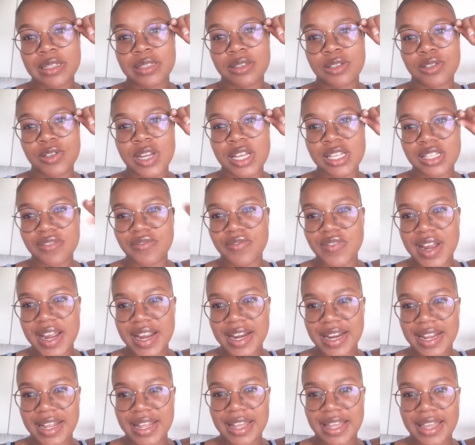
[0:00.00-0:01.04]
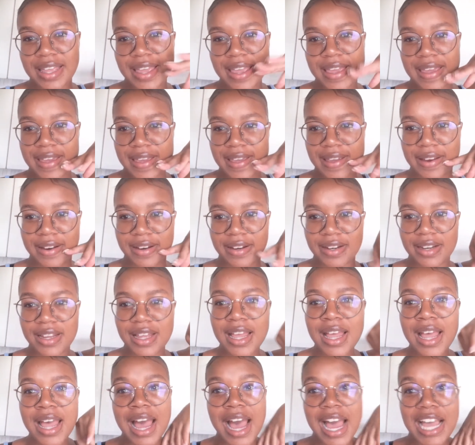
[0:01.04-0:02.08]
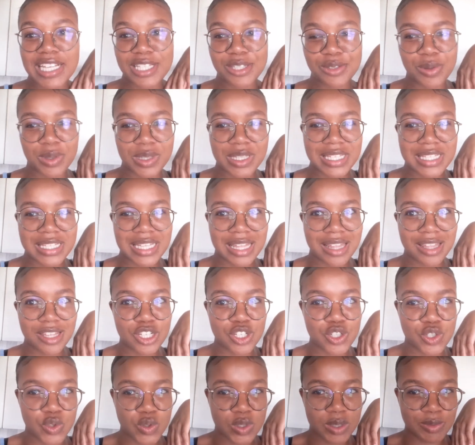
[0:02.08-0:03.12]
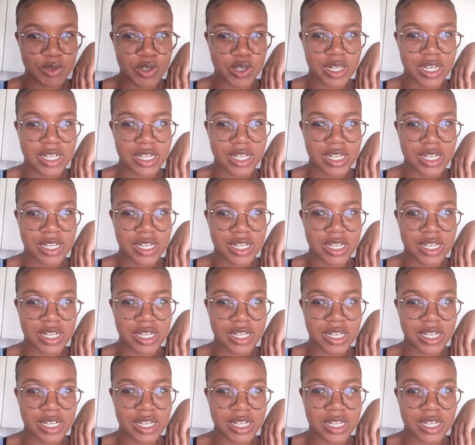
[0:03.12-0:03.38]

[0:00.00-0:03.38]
today's a Friday and I saw these other shoes. I'm gonna